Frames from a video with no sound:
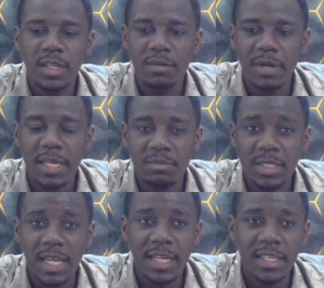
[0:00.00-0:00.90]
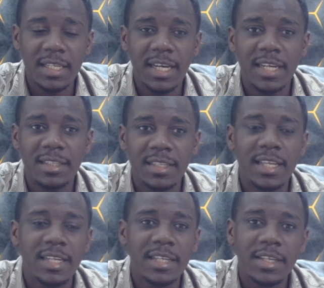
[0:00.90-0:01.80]
Raheem Sterling and
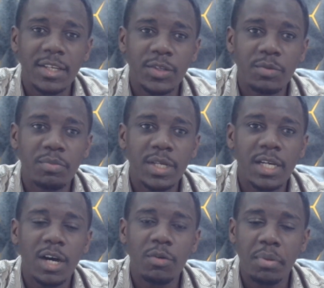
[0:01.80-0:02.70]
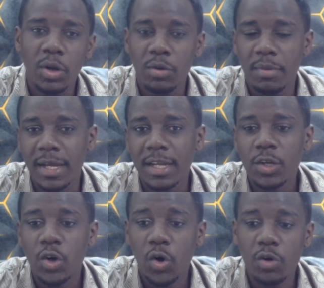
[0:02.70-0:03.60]
then you bring Karl Palmer
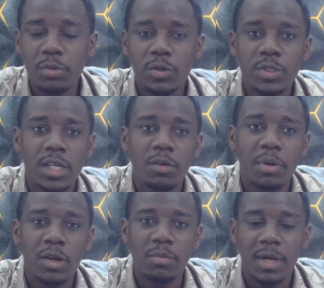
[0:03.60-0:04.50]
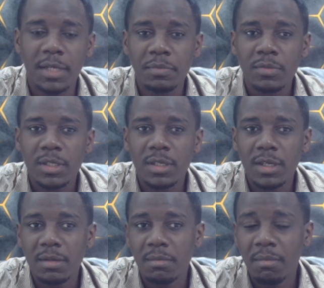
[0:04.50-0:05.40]
on, because Karl Palmer
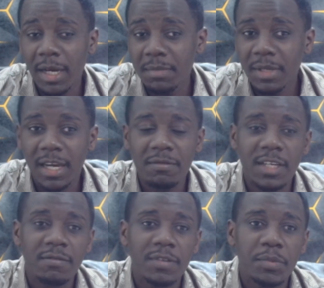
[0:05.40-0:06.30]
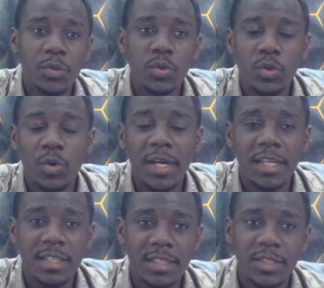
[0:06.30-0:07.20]
might be having a very good go
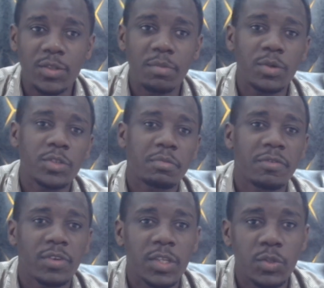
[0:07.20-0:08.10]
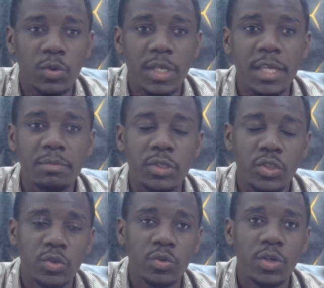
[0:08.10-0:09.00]
against Arsenal, because before they sold him
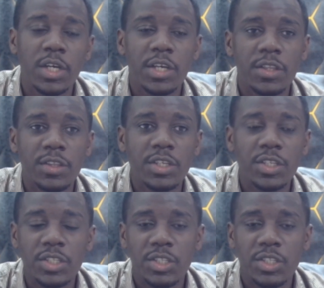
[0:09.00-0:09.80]
to the